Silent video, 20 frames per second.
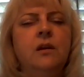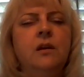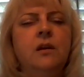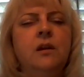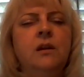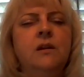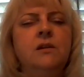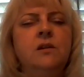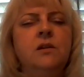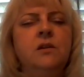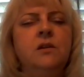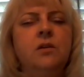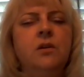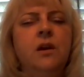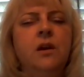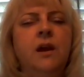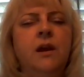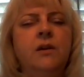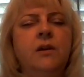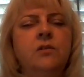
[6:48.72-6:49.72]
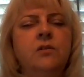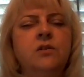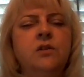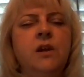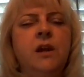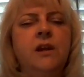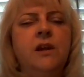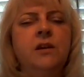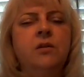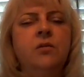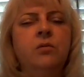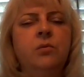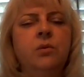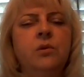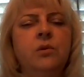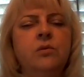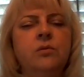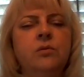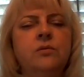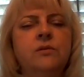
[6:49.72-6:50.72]
into your energetic
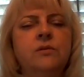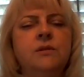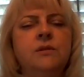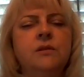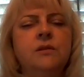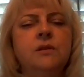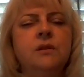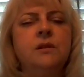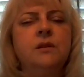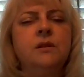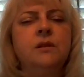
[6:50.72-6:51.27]
roots.